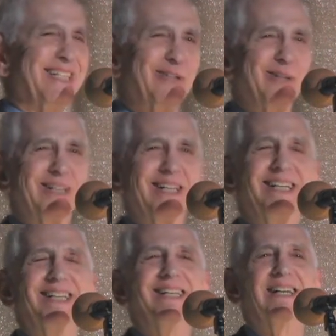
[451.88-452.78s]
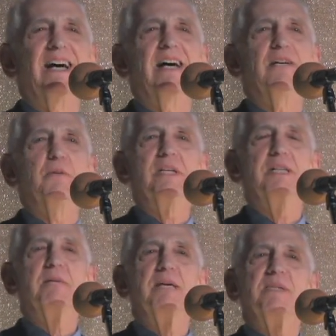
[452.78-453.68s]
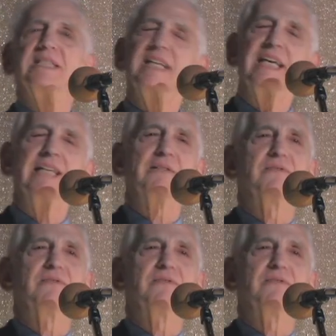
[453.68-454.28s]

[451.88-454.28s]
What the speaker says: court, with them, I was thinking